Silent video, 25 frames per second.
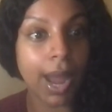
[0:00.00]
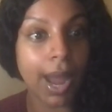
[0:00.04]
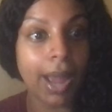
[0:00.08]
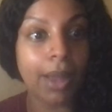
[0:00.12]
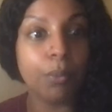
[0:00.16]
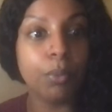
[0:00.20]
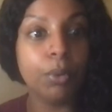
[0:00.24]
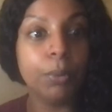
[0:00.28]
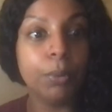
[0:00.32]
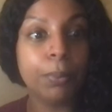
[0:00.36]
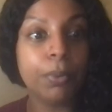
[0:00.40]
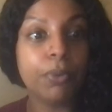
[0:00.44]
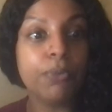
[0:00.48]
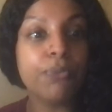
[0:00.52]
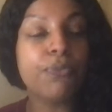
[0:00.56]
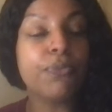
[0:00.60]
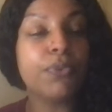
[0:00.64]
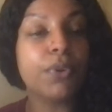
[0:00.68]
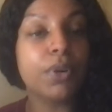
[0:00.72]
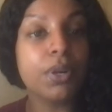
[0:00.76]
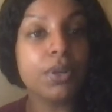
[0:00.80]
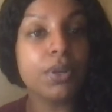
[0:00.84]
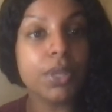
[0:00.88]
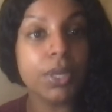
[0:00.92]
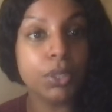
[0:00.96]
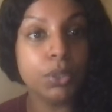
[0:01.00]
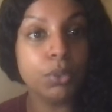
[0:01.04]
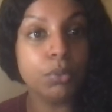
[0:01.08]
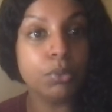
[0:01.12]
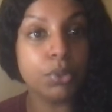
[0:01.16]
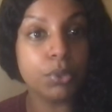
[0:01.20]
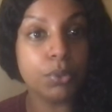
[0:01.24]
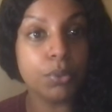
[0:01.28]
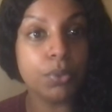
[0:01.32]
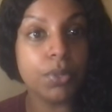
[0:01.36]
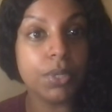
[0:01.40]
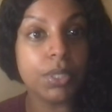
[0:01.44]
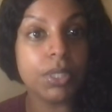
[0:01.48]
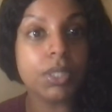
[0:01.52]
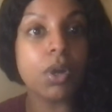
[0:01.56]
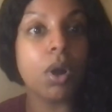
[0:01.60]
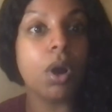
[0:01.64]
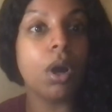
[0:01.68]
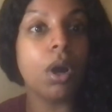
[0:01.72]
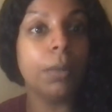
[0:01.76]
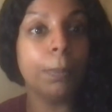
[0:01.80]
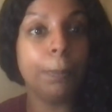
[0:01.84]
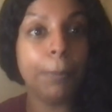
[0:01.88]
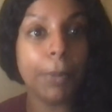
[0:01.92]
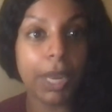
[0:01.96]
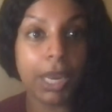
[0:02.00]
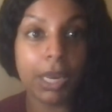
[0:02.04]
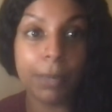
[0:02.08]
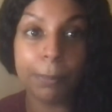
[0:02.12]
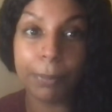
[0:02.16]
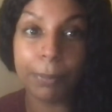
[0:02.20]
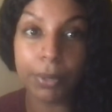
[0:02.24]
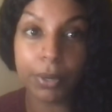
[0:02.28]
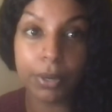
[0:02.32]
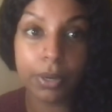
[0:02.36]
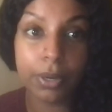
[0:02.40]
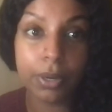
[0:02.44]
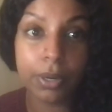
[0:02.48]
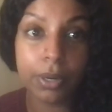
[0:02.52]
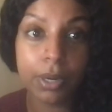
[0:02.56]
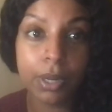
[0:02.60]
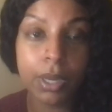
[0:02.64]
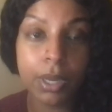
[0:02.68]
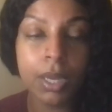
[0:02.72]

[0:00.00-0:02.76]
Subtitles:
I would prefer that you do this on paper